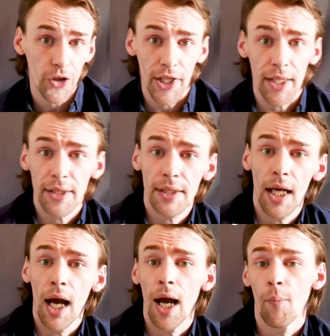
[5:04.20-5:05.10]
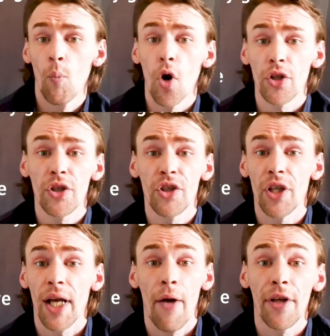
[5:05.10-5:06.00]
good at? What's
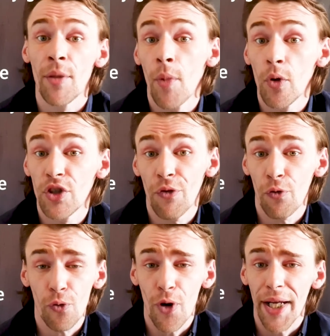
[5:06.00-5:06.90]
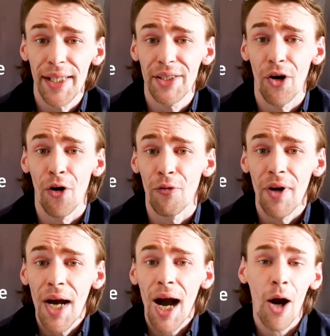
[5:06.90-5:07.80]
your character most afraid of?
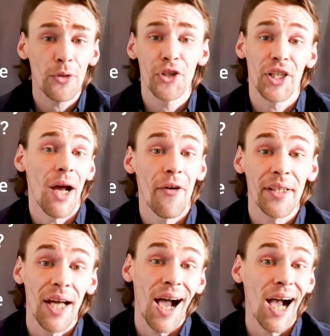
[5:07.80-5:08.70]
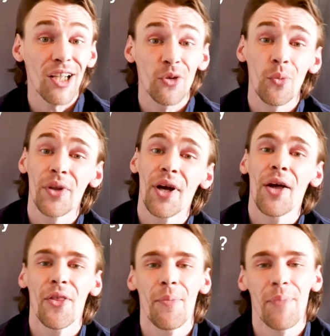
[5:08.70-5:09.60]
How does your character act with
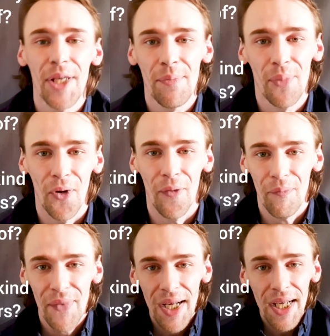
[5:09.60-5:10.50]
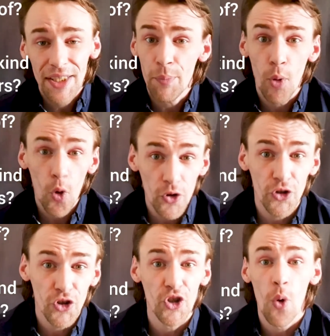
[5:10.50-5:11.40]
other people? It's
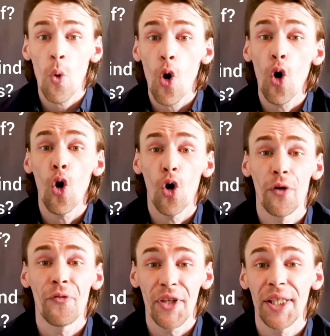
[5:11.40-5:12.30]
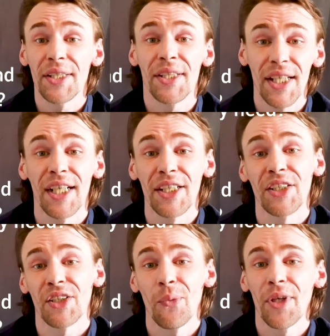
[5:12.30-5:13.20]
important to know all of these
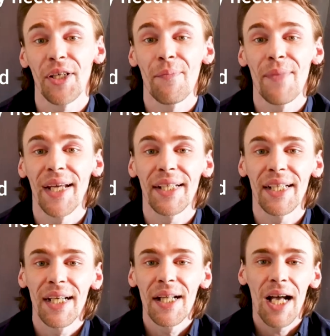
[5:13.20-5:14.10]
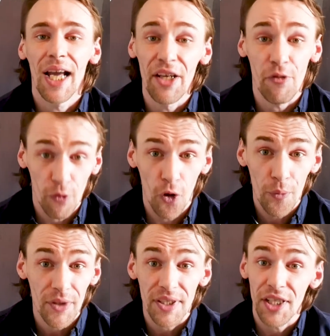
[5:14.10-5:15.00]
things so we can make
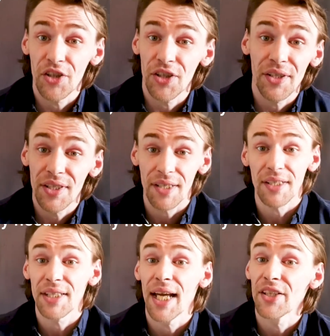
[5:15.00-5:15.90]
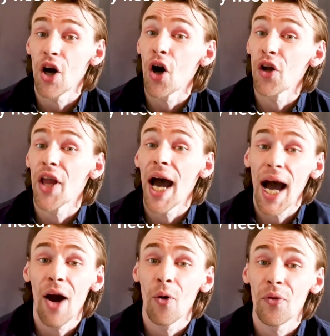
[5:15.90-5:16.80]
informed decisions, as I said, on
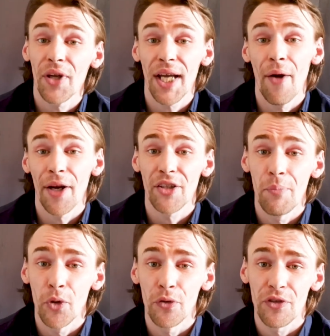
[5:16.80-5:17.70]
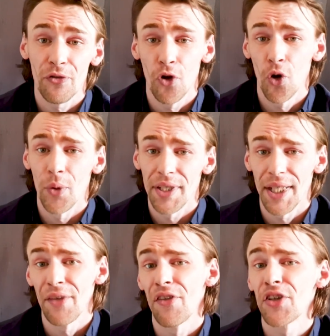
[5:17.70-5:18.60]
how the character moves forward
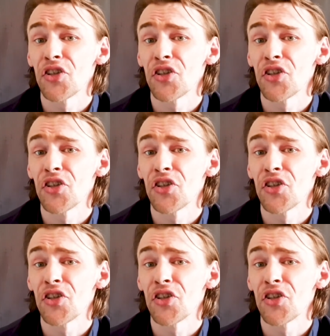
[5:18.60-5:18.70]
in the